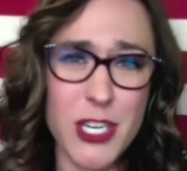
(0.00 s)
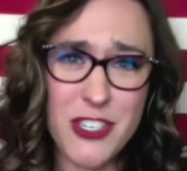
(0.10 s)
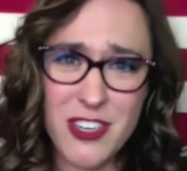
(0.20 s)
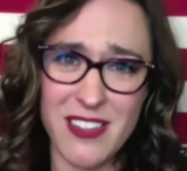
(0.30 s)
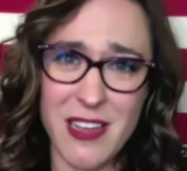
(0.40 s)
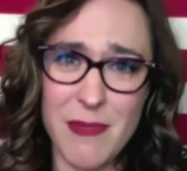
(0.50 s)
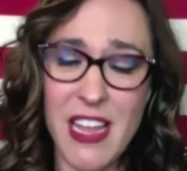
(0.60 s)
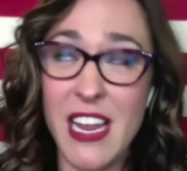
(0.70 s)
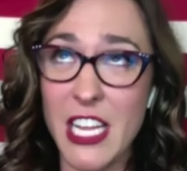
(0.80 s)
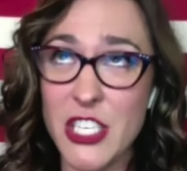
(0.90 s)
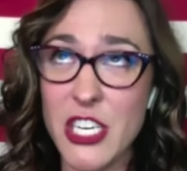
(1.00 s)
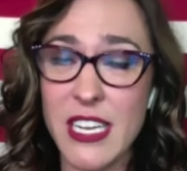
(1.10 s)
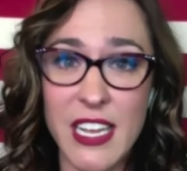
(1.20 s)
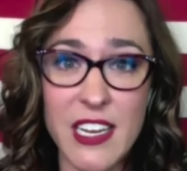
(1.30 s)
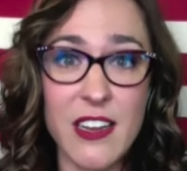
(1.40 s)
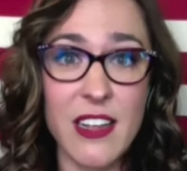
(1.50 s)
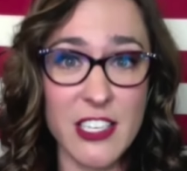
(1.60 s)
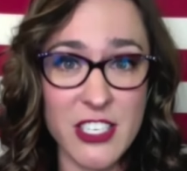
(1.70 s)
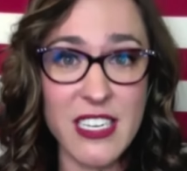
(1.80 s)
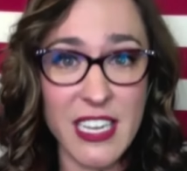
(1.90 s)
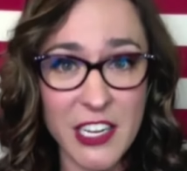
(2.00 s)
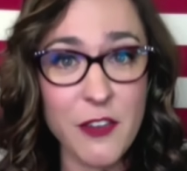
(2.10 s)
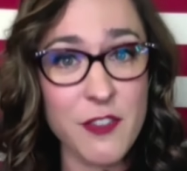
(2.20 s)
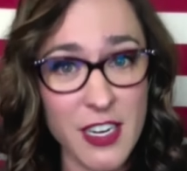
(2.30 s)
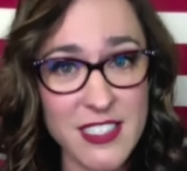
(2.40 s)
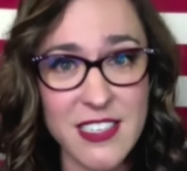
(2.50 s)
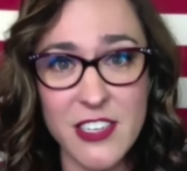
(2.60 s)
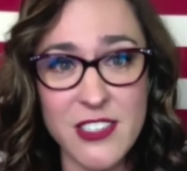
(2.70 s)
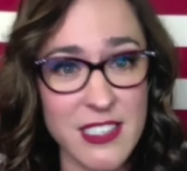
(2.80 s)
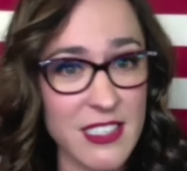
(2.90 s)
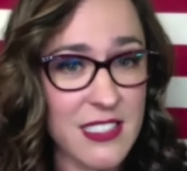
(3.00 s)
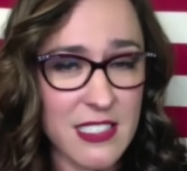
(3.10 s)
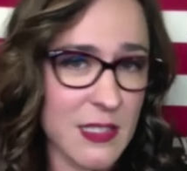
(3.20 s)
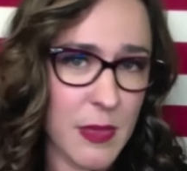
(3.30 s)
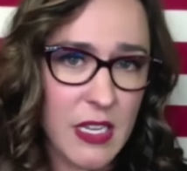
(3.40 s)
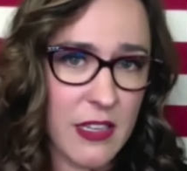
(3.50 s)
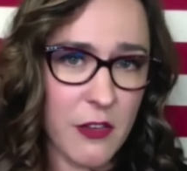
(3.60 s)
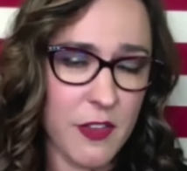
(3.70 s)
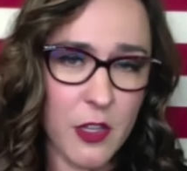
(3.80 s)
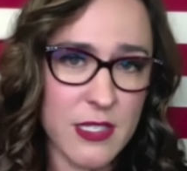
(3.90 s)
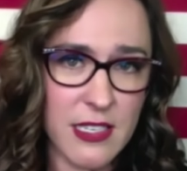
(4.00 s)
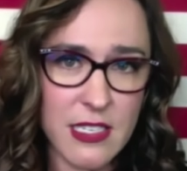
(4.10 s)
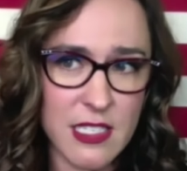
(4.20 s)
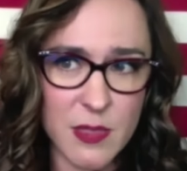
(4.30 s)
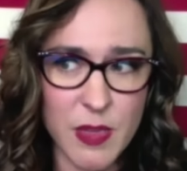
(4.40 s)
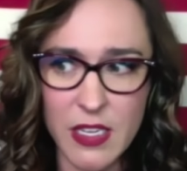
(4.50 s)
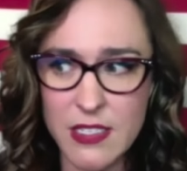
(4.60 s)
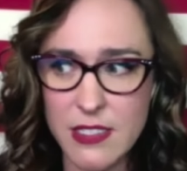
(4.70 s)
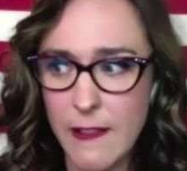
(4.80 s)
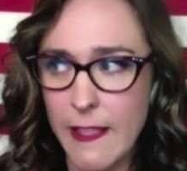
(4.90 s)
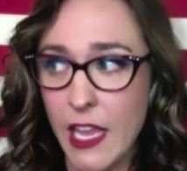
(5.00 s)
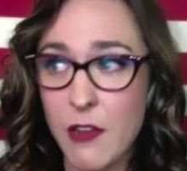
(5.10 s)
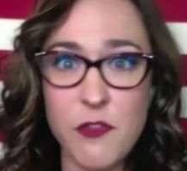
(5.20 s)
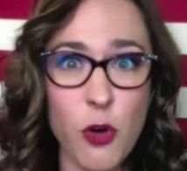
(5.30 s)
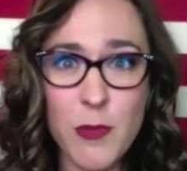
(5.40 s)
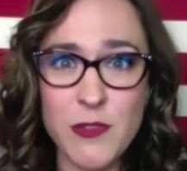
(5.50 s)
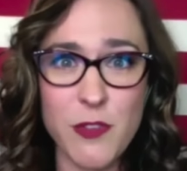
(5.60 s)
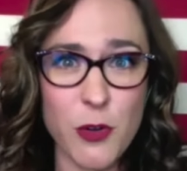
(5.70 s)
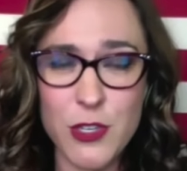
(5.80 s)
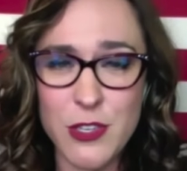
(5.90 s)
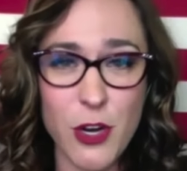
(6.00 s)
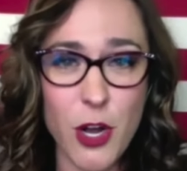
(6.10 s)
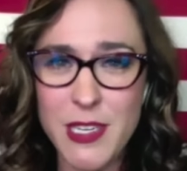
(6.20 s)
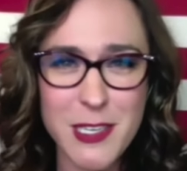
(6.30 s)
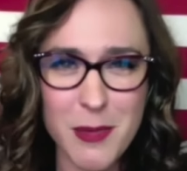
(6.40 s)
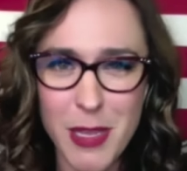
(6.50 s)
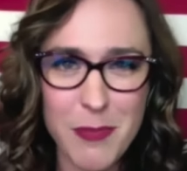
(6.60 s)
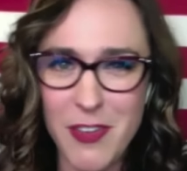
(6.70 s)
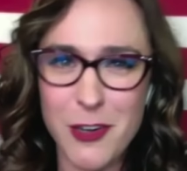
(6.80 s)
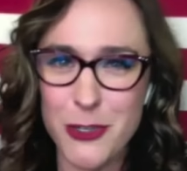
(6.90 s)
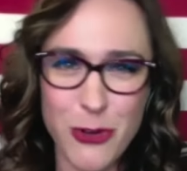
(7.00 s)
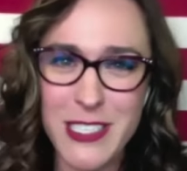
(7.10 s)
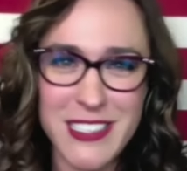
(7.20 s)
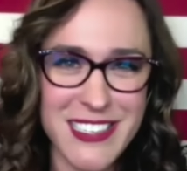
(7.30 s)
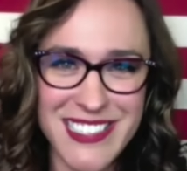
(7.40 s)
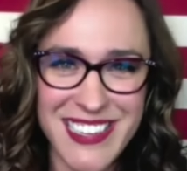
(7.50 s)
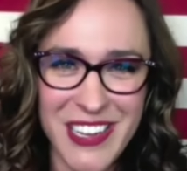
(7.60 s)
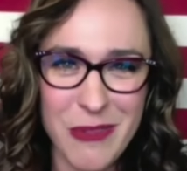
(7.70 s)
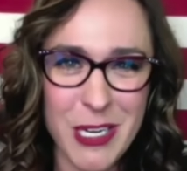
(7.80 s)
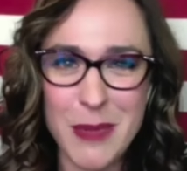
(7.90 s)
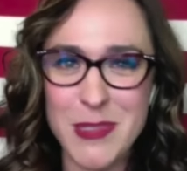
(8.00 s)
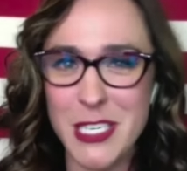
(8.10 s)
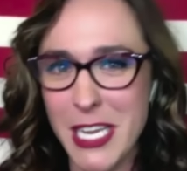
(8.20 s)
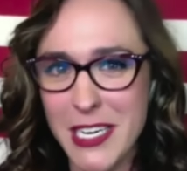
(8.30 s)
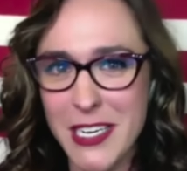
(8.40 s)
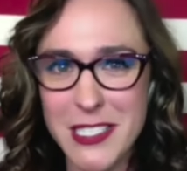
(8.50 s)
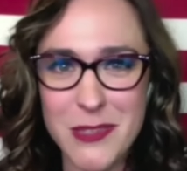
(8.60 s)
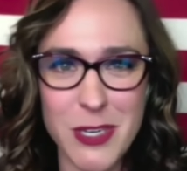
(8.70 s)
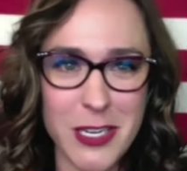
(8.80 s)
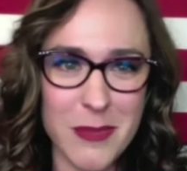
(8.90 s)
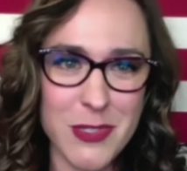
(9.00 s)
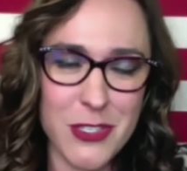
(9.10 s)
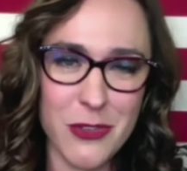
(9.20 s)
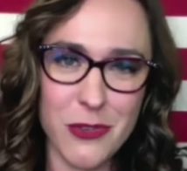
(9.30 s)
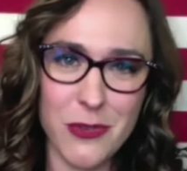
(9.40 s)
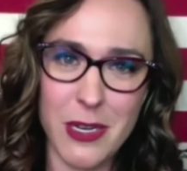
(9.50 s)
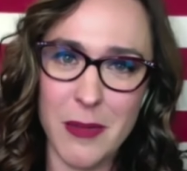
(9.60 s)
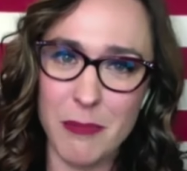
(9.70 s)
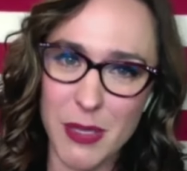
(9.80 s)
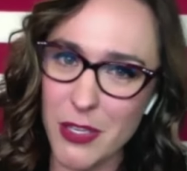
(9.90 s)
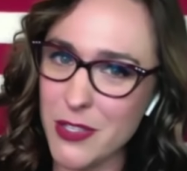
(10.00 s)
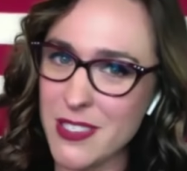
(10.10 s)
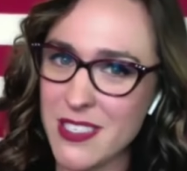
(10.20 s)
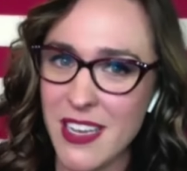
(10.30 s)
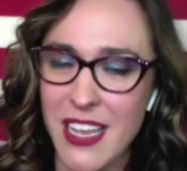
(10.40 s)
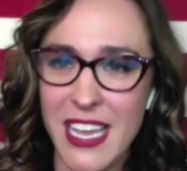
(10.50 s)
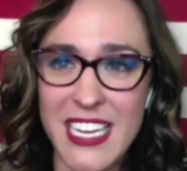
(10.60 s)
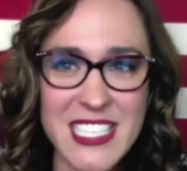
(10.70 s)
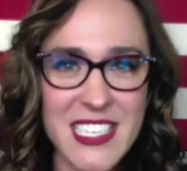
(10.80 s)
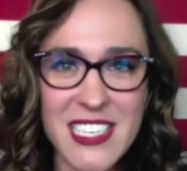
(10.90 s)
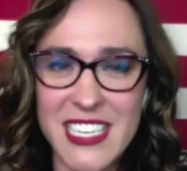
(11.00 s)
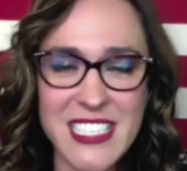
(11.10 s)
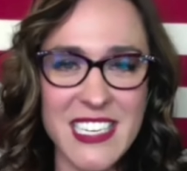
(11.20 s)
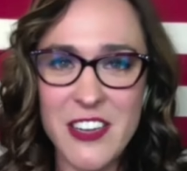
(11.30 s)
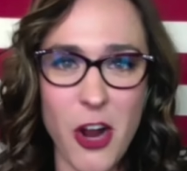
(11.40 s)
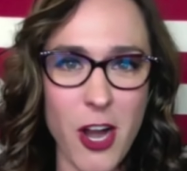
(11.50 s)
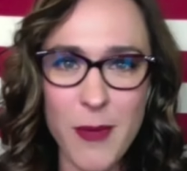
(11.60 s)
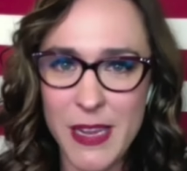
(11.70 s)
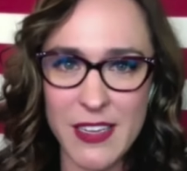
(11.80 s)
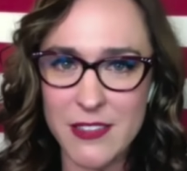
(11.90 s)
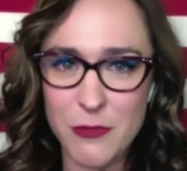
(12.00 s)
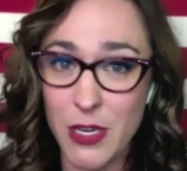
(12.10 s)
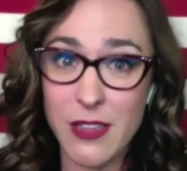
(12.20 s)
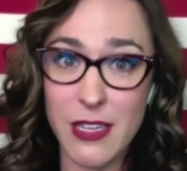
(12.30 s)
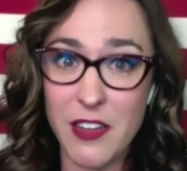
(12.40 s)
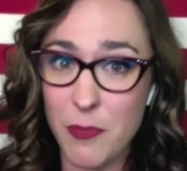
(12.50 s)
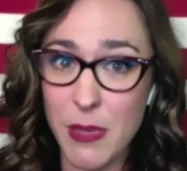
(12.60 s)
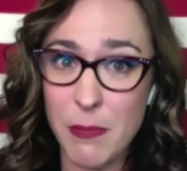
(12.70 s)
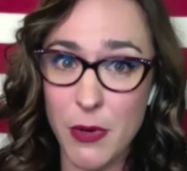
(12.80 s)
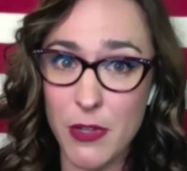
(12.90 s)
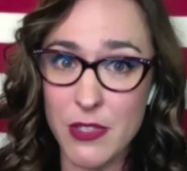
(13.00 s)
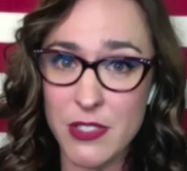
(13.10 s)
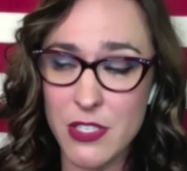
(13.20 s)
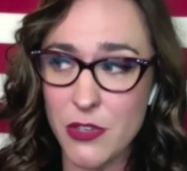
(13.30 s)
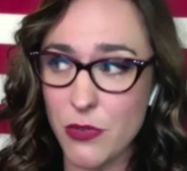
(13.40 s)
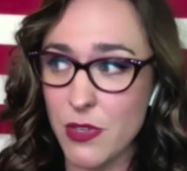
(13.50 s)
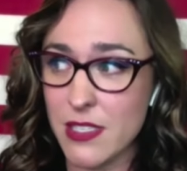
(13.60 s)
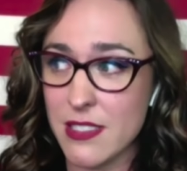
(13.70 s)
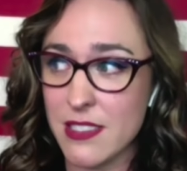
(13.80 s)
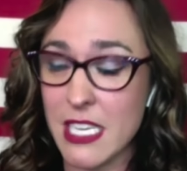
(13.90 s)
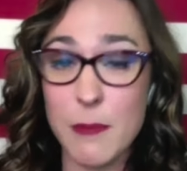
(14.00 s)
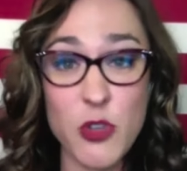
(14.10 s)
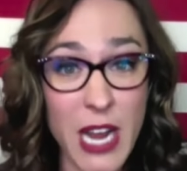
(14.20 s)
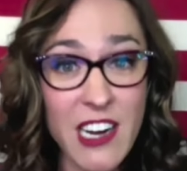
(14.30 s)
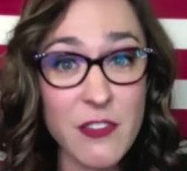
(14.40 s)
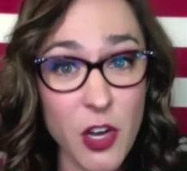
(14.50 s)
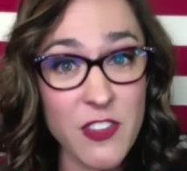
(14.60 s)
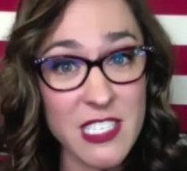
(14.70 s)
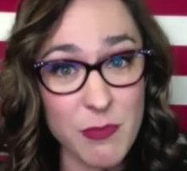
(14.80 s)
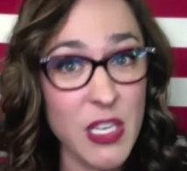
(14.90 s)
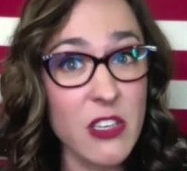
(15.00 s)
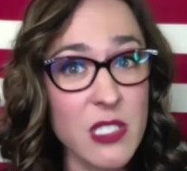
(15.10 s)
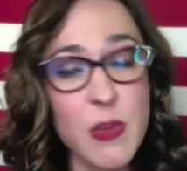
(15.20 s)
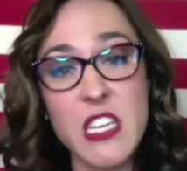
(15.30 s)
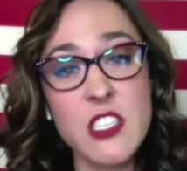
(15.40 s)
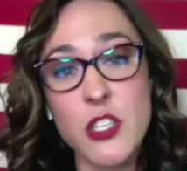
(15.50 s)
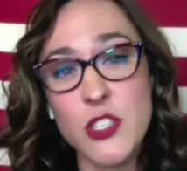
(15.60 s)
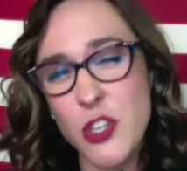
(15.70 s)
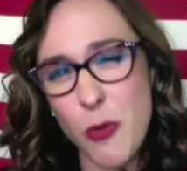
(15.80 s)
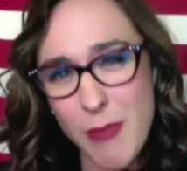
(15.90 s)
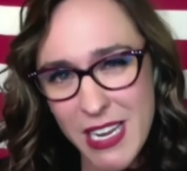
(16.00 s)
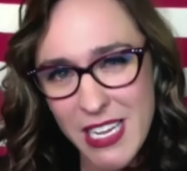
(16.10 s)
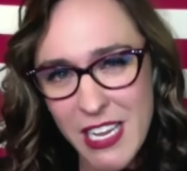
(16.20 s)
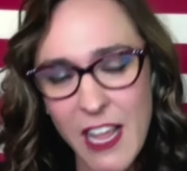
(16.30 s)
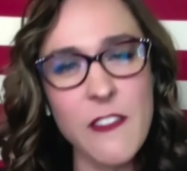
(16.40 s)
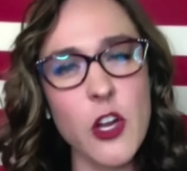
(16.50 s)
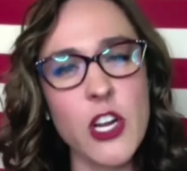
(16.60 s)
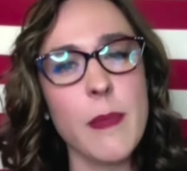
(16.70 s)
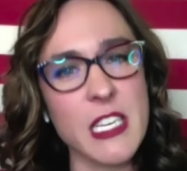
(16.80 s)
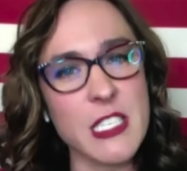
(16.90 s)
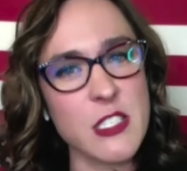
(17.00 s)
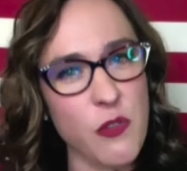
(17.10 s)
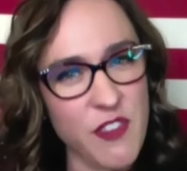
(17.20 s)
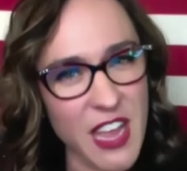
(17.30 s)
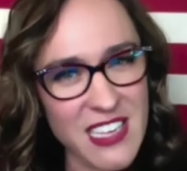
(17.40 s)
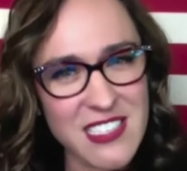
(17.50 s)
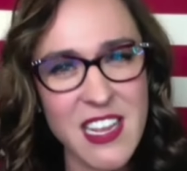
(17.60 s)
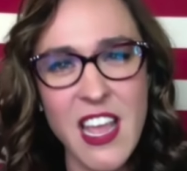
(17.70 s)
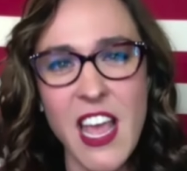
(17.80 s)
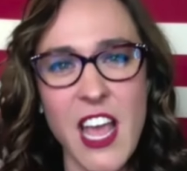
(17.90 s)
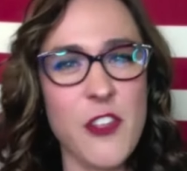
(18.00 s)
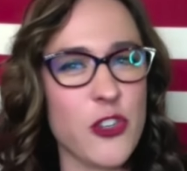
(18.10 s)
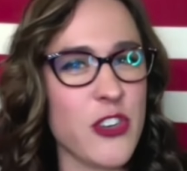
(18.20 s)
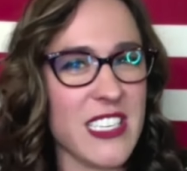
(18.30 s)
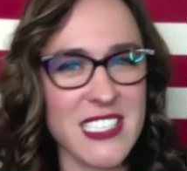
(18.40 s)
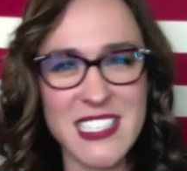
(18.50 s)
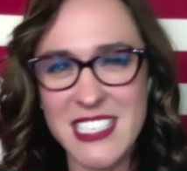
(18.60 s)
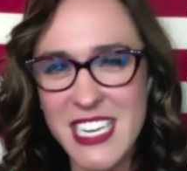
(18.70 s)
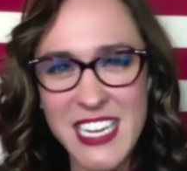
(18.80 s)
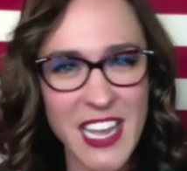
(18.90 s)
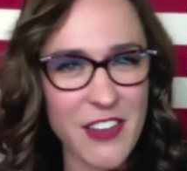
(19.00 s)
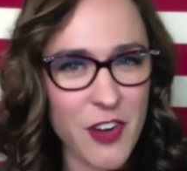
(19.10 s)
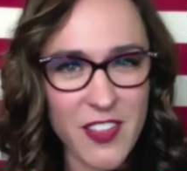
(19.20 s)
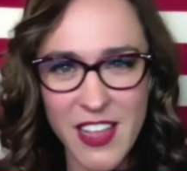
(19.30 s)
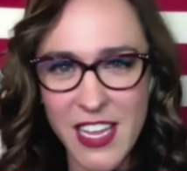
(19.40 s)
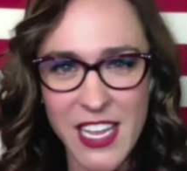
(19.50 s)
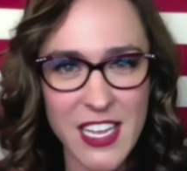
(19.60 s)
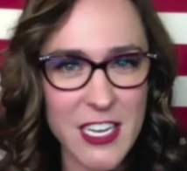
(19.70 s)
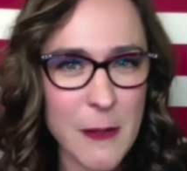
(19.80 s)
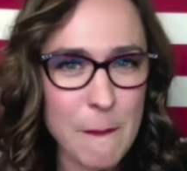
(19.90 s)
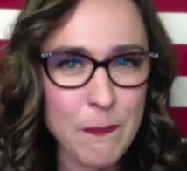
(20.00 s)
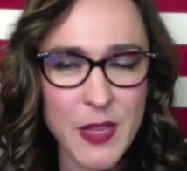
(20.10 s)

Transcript: Put pressure on them and educate your friends and your citizens, your fellow citizens, because informed voters are always going to make better choices when it comes to candidates, when it comes to bills. And it takes an army, really, of people to keep track of all these bills, because there's so many and they're coming so fast and they're trying to sneak everything in.